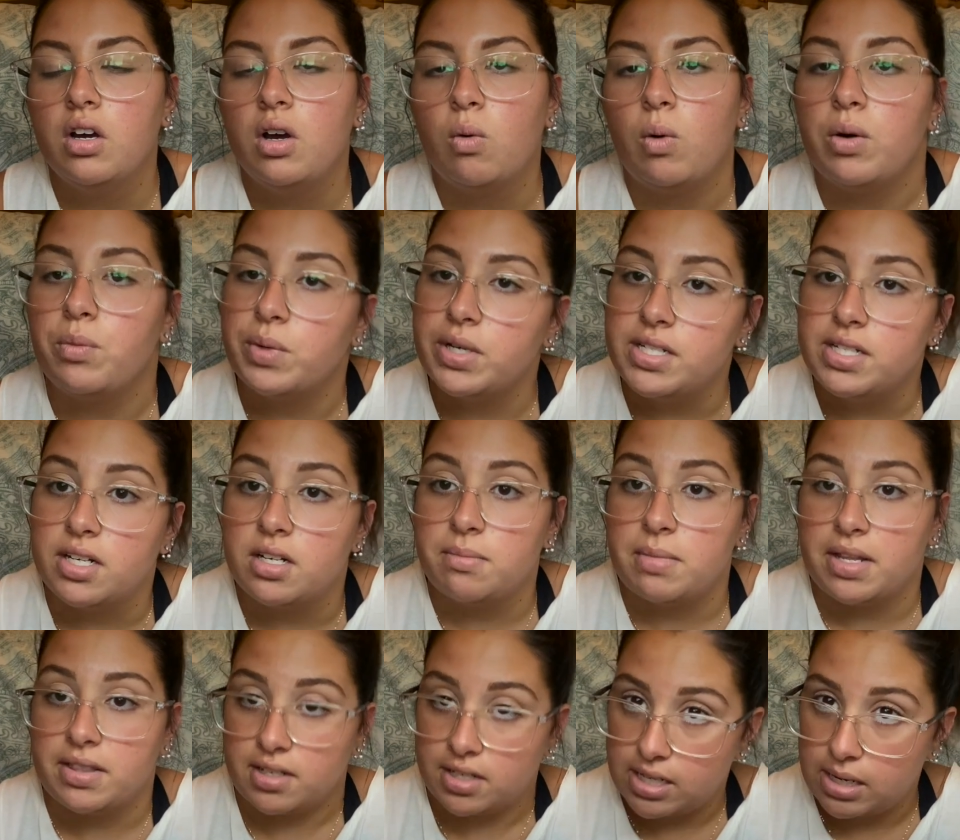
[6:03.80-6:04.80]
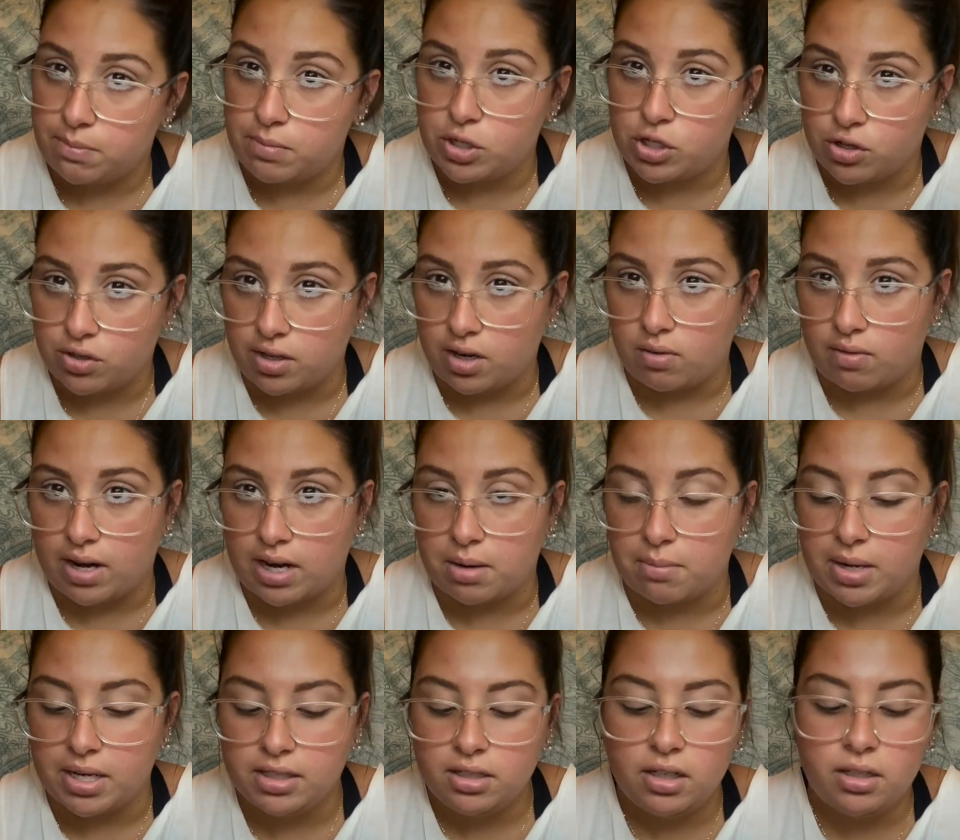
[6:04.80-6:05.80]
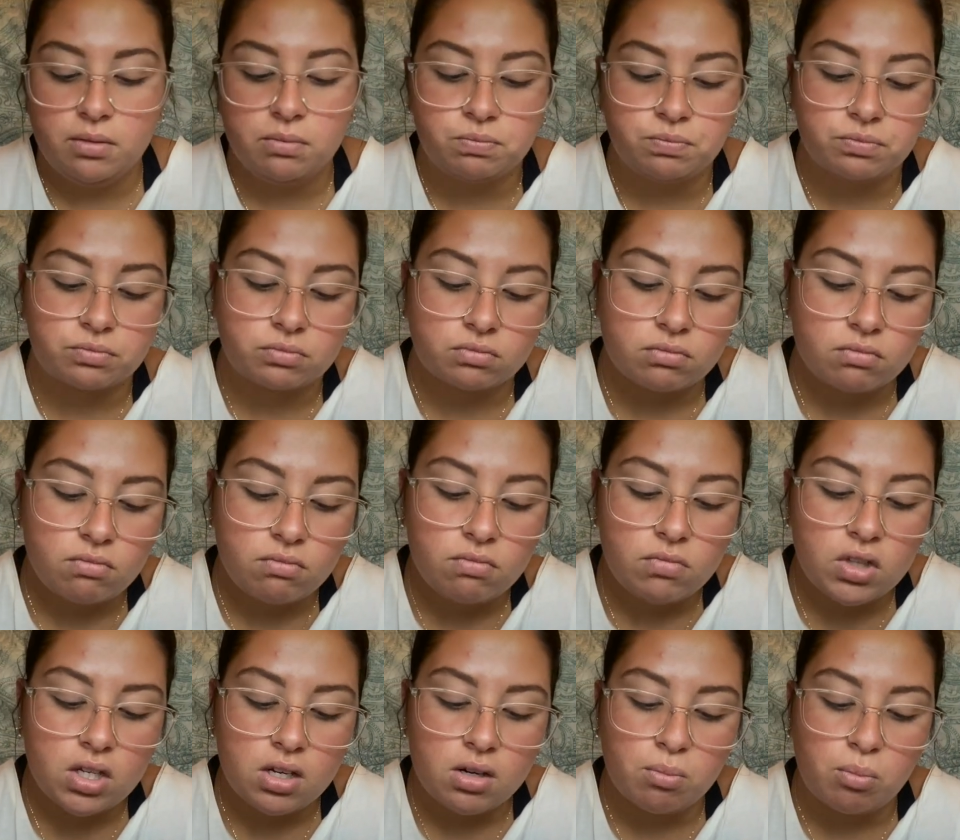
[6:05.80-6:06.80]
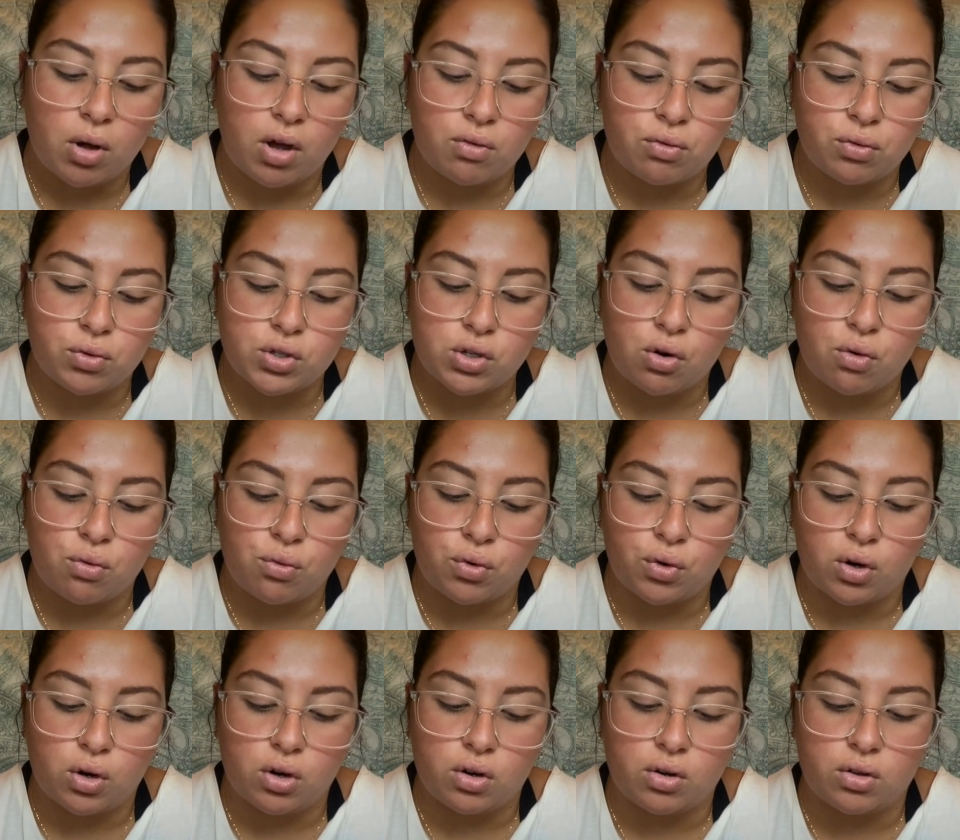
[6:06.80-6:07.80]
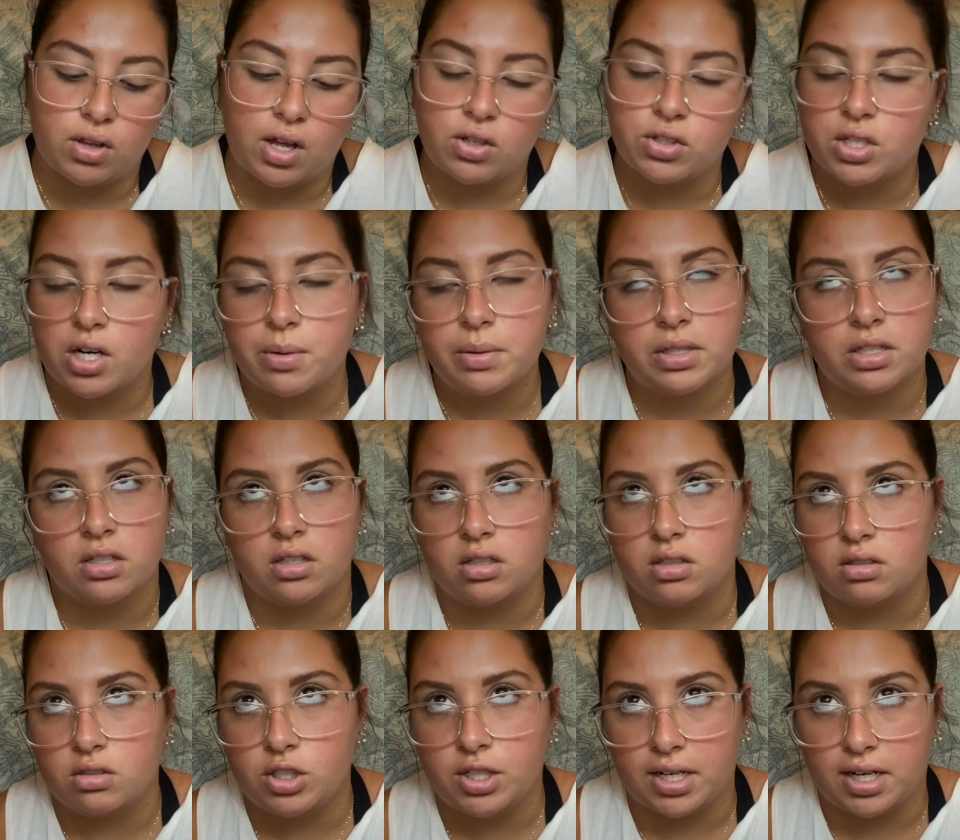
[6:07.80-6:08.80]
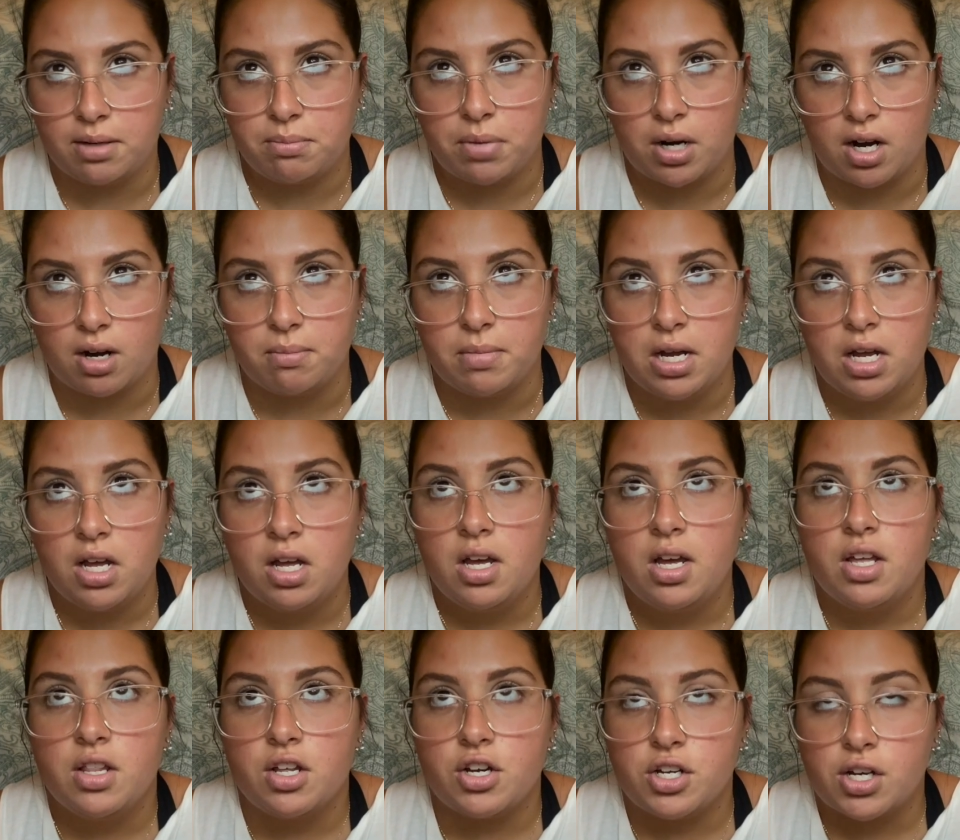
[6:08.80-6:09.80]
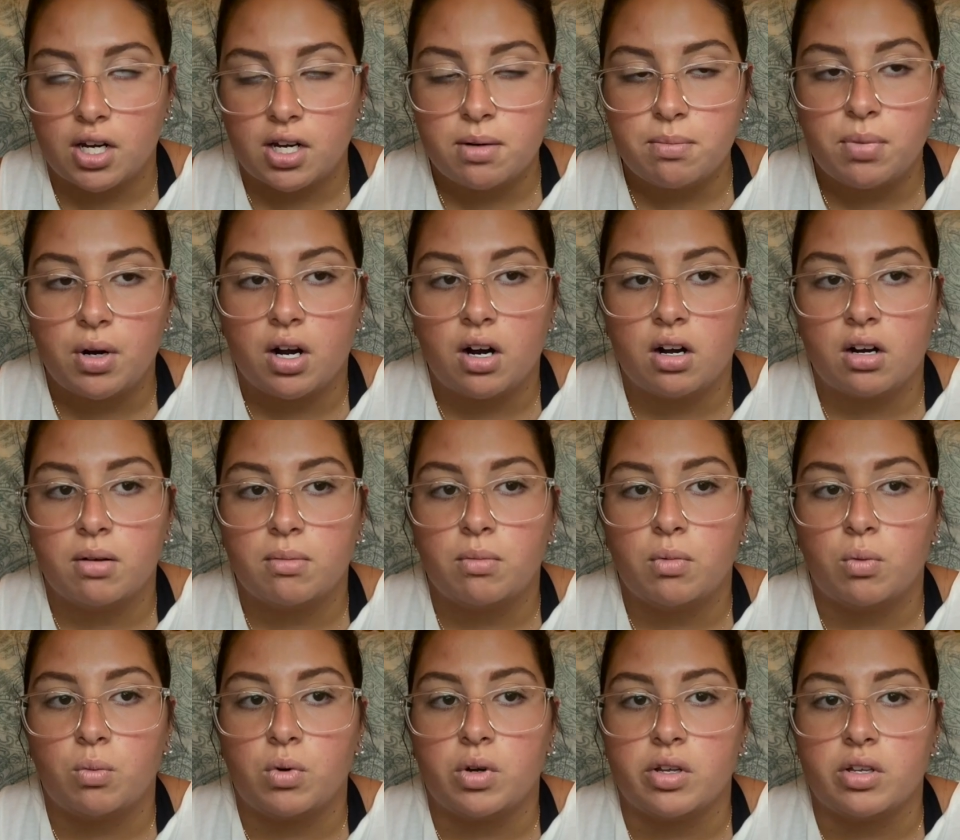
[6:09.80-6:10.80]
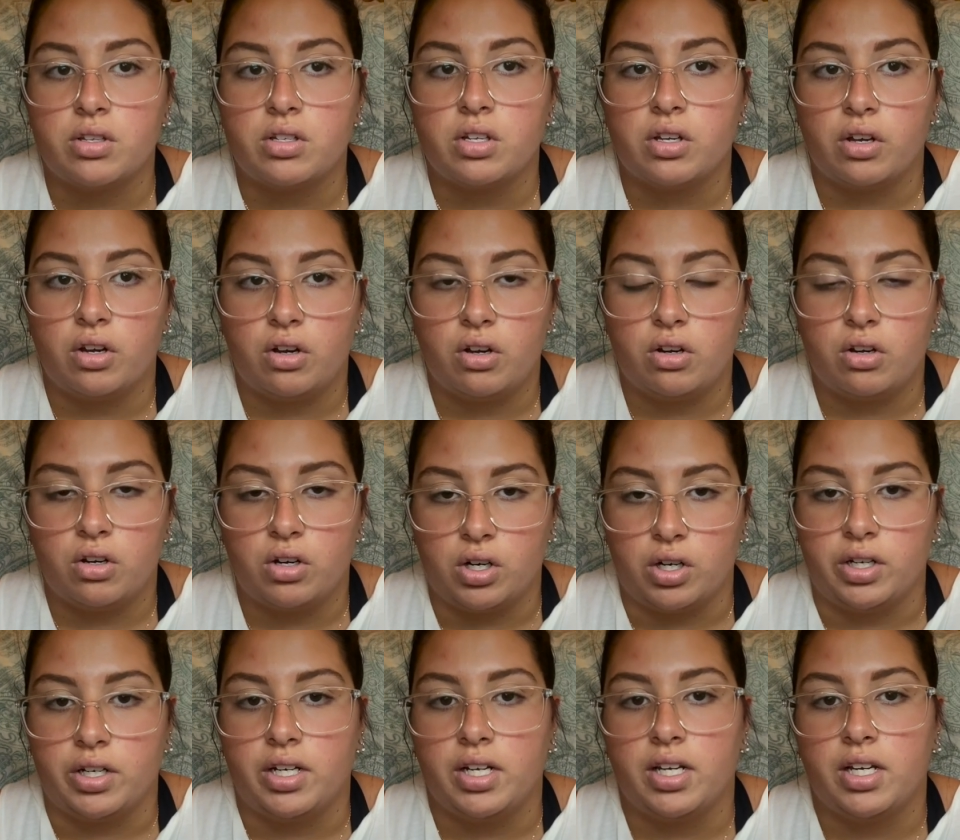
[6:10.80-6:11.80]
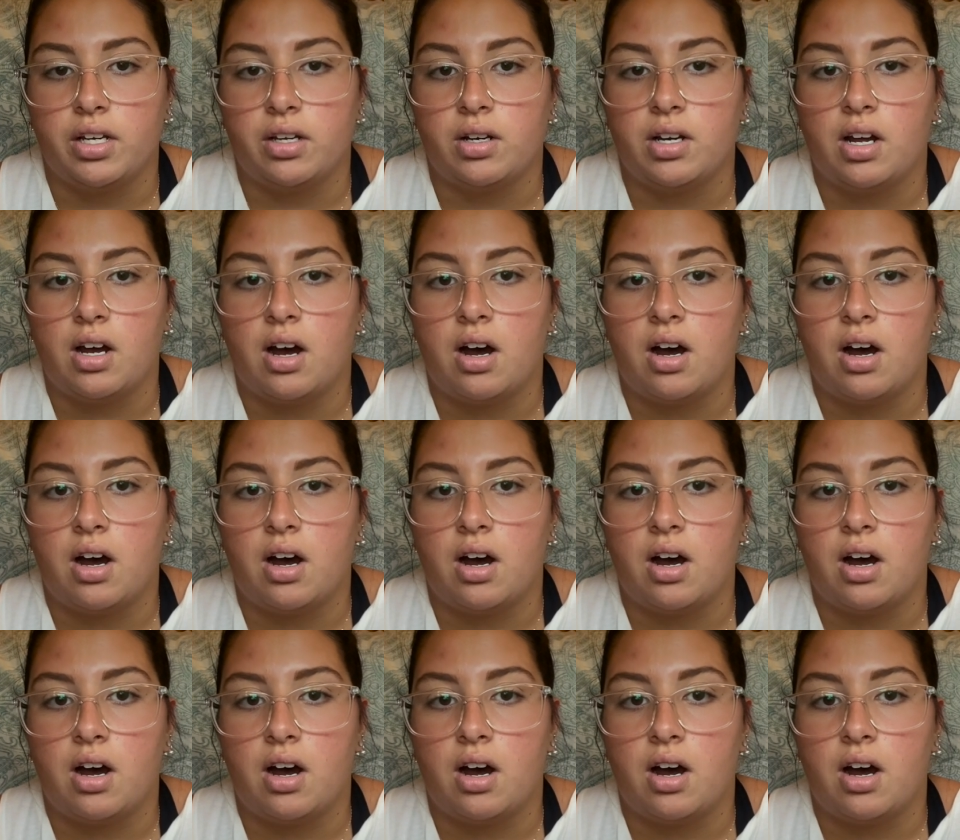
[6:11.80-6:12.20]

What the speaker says: when we did them at the temperature that recommended. But so for, I'll start with the chicken parm. The chicken parm was good. It,